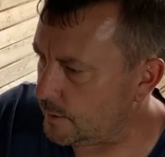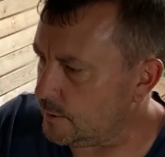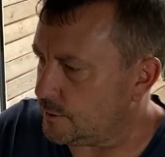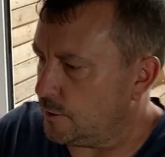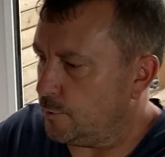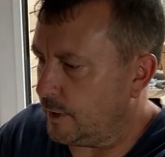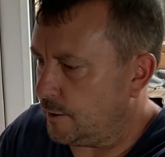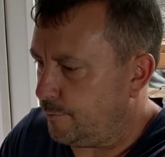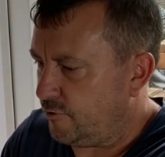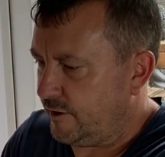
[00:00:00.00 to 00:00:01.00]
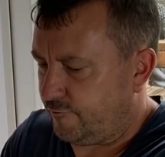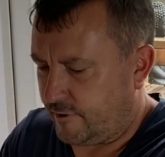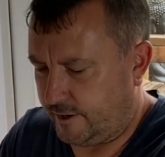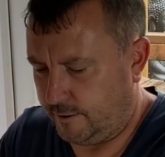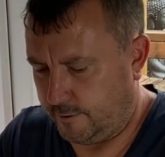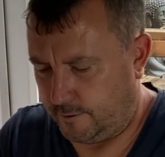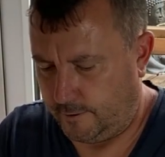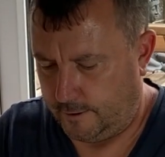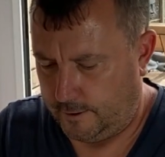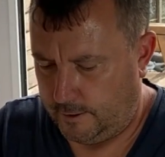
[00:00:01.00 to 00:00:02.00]
So we're going to proliferate the
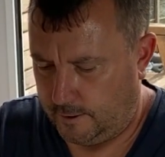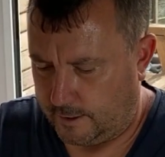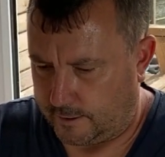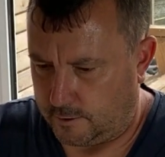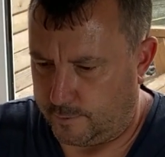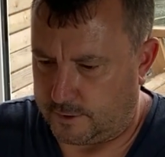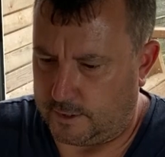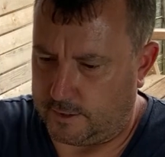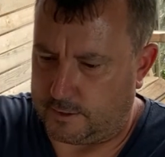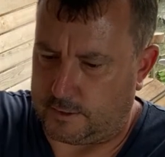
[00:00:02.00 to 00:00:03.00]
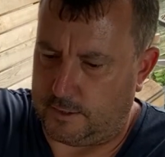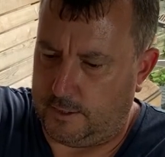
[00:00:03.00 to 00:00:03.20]
Lactobacillus